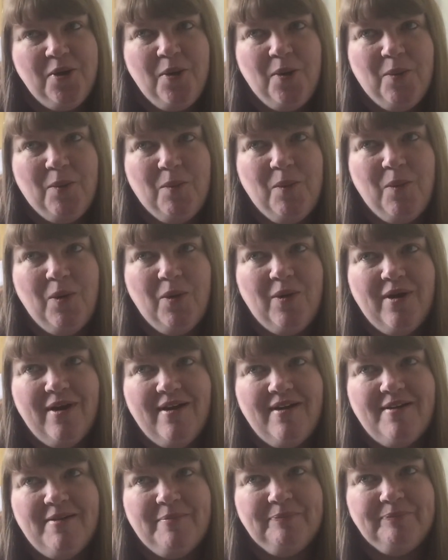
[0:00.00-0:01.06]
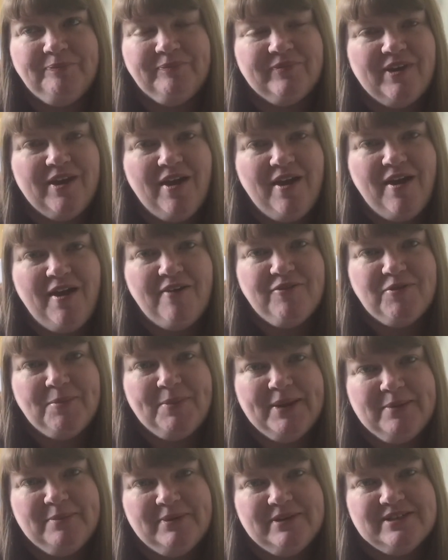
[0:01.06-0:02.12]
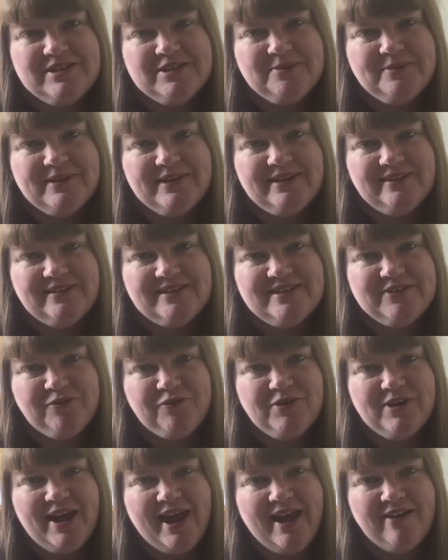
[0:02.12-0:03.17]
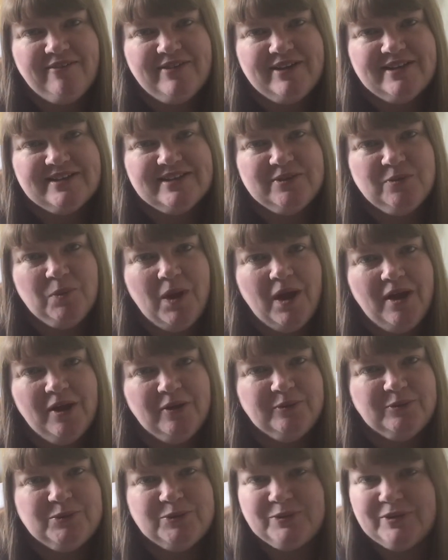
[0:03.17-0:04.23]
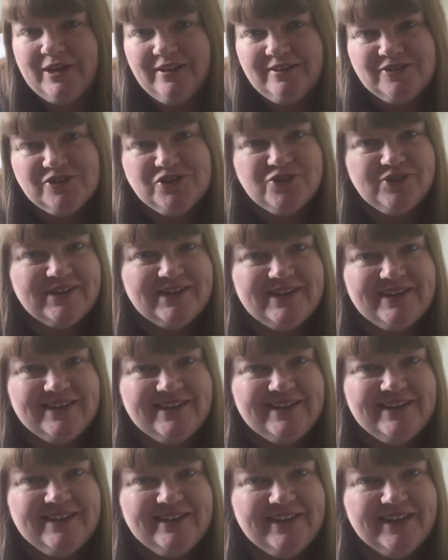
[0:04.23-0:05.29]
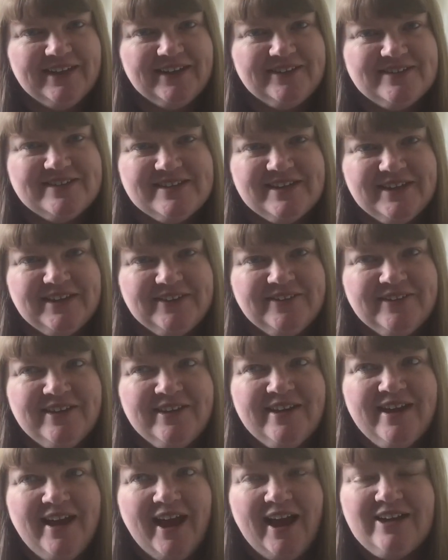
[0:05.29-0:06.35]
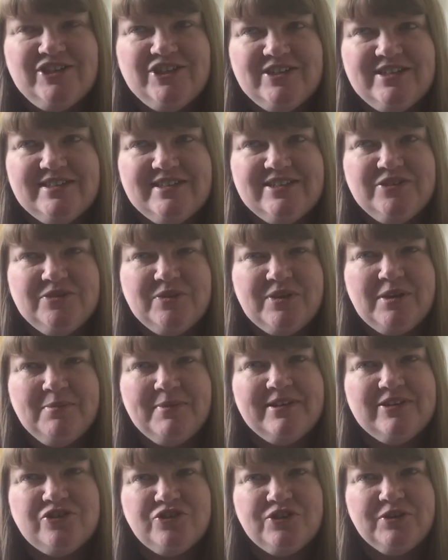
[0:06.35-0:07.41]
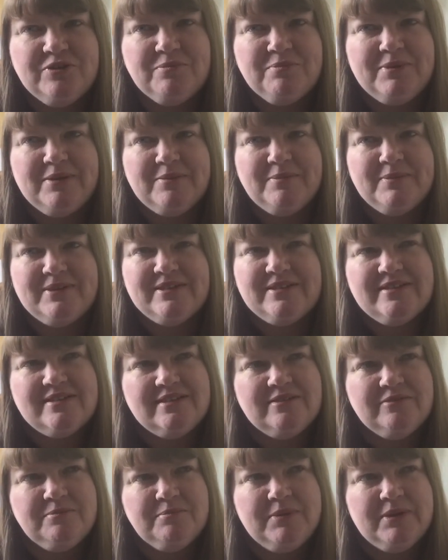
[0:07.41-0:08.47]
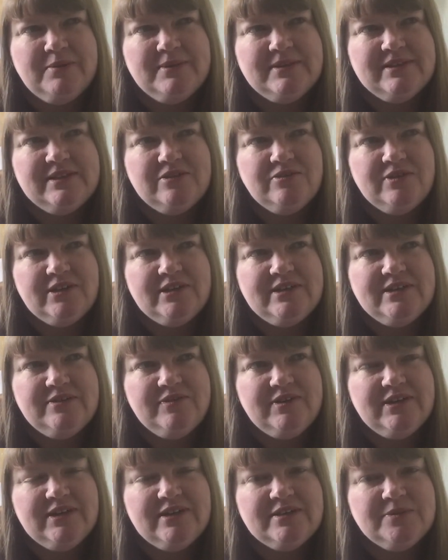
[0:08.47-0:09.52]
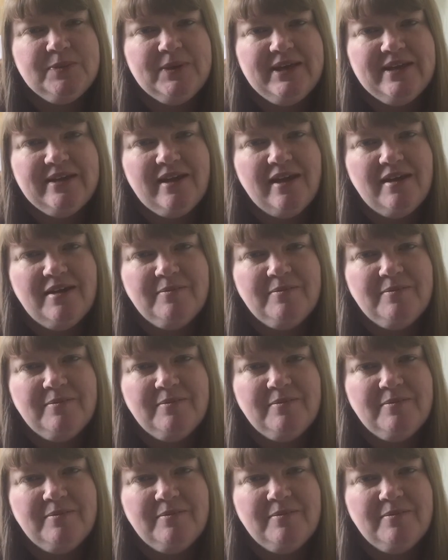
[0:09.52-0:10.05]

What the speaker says: what other people are doing, different areas of the world or the country, you know. So actually there's a documentary on BBC, is it on BBC or ITV next week,